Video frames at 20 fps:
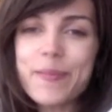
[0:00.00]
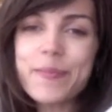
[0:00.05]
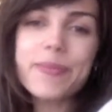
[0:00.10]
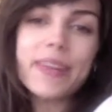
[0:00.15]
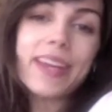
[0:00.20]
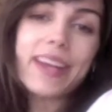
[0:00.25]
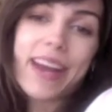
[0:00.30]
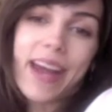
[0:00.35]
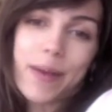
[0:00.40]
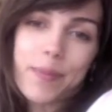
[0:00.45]

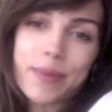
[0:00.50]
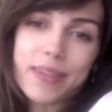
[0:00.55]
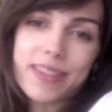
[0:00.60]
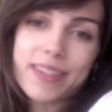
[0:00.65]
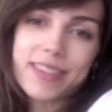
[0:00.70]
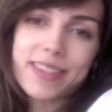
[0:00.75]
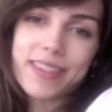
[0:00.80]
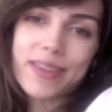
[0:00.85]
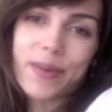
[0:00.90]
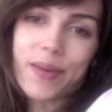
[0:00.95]
It
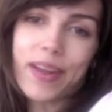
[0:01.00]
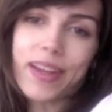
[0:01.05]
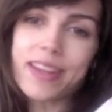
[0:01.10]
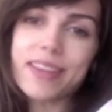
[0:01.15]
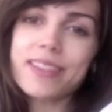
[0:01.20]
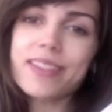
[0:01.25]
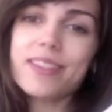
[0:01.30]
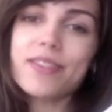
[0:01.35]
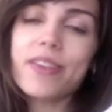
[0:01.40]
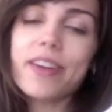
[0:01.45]
happens, okay?
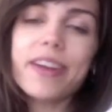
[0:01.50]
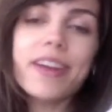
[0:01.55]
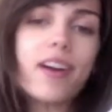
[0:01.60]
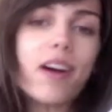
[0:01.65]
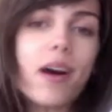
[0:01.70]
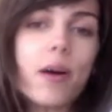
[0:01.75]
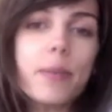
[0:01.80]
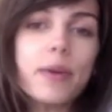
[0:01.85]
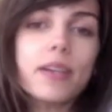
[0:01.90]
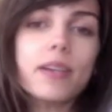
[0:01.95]
This is very
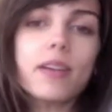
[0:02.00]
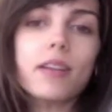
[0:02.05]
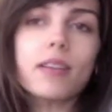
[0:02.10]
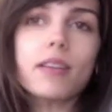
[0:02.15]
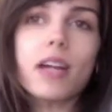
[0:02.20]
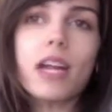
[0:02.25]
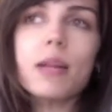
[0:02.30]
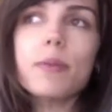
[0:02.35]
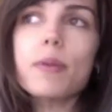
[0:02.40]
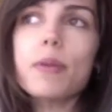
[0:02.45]
common. A
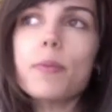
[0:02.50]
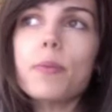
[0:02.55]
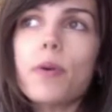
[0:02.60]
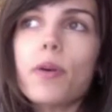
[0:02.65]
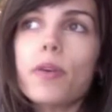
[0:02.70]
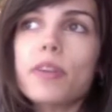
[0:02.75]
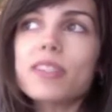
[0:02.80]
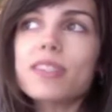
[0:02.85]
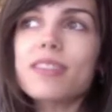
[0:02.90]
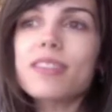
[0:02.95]
lot of
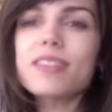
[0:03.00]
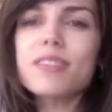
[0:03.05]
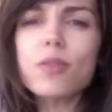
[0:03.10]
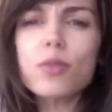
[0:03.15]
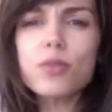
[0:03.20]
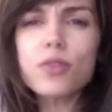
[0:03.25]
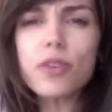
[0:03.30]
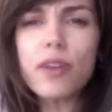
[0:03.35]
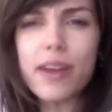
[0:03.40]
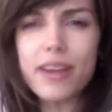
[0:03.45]
people, it's the
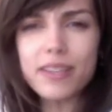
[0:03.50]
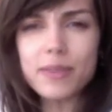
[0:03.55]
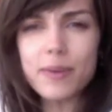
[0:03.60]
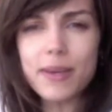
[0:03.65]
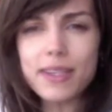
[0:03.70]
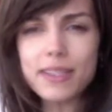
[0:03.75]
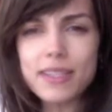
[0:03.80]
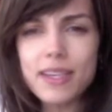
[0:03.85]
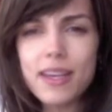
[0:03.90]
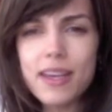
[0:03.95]
social
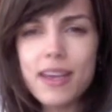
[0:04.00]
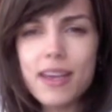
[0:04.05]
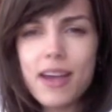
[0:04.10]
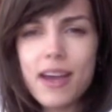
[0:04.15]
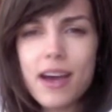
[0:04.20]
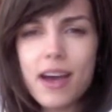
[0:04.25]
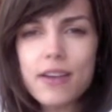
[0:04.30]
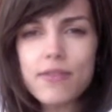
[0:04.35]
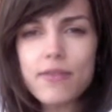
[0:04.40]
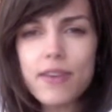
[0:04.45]
aspect.
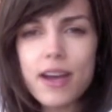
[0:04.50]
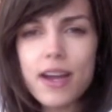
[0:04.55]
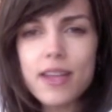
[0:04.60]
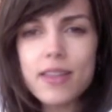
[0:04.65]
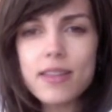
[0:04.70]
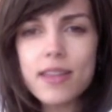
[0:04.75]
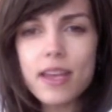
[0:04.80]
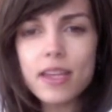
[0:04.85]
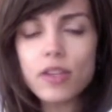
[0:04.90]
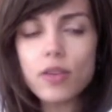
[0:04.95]
I
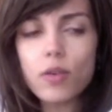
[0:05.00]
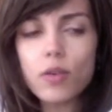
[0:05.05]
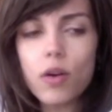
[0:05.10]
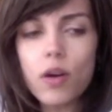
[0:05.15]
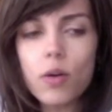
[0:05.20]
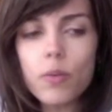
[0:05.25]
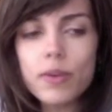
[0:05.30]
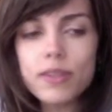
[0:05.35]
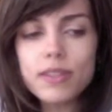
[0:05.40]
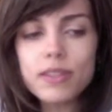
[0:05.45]
find that you'll
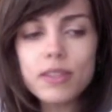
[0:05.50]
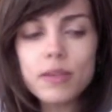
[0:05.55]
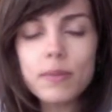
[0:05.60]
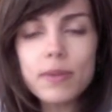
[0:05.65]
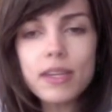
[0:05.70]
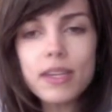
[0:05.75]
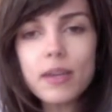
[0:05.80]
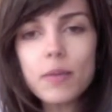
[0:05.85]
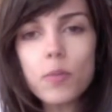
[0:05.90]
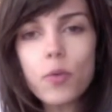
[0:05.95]
always end up
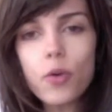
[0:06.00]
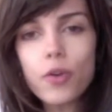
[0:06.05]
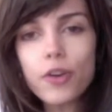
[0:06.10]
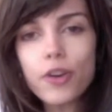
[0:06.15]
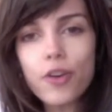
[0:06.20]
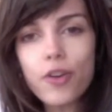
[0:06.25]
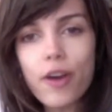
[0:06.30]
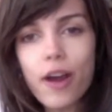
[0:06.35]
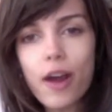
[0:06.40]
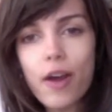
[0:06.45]
eating more in a
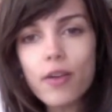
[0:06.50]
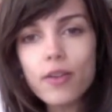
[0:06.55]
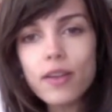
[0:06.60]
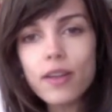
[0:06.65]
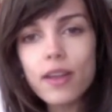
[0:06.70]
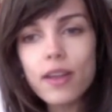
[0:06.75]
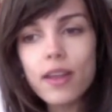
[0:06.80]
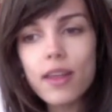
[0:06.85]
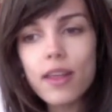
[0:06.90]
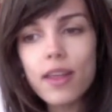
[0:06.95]

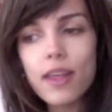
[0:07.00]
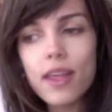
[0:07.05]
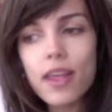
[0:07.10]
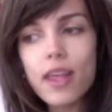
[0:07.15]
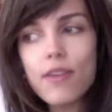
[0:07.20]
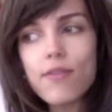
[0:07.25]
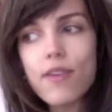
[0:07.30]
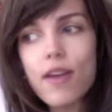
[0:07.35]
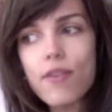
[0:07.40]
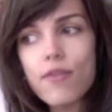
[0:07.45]
crowd
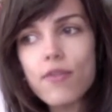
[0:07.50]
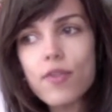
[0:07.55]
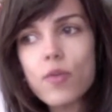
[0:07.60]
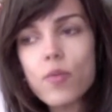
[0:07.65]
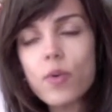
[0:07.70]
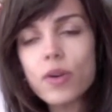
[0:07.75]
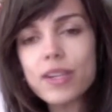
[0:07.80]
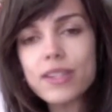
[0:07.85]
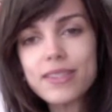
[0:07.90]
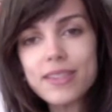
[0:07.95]
if
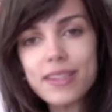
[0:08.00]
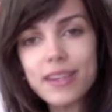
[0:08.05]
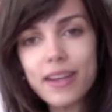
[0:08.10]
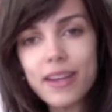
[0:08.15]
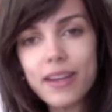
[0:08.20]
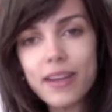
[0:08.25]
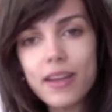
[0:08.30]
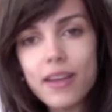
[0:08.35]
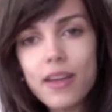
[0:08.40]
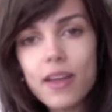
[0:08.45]
everyone is
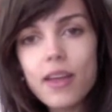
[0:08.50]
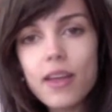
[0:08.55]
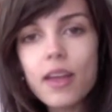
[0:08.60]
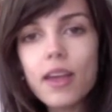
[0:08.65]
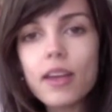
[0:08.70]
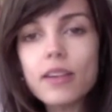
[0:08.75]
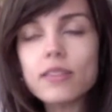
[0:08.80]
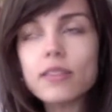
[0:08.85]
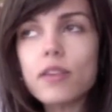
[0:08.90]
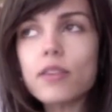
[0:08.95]
eating.
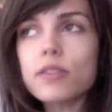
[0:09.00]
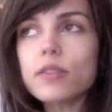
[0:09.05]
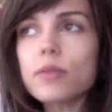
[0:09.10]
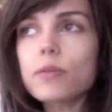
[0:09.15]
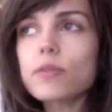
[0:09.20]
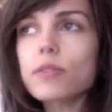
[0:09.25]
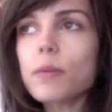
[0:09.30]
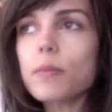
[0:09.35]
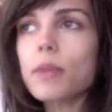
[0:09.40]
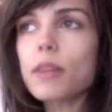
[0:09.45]
It's also
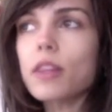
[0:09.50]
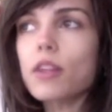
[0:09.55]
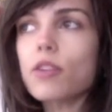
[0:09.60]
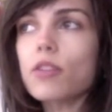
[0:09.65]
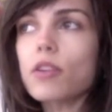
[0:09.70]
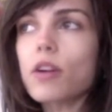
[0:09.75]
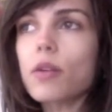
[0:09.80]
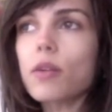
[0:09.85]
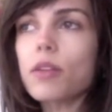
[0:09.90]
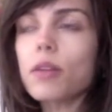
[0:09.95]
something that
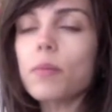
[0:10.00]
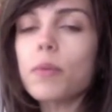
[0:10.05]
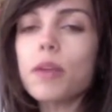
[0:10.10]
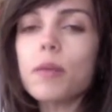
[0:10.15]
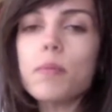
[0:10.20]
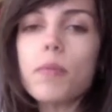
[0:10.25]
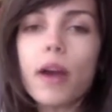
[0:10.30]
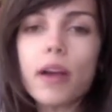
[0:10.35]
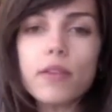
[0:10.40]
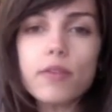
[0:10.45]
you're not really
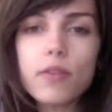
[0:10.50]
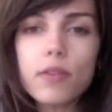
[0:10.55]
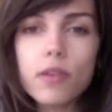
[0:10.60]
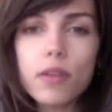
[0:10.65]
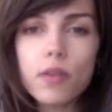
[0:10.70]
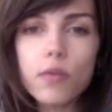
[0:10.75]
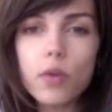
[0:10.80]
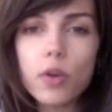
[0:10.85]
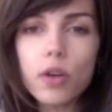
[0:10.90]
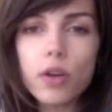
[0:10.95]
being
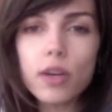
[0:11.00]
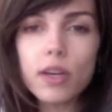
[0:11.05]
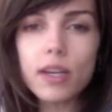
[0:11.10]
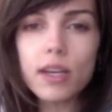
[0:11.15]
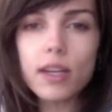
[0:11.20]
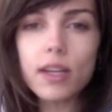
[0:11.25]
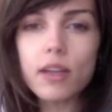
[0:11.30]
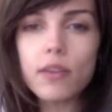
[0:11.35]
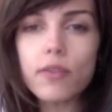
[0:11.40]
mindful of what you're eating.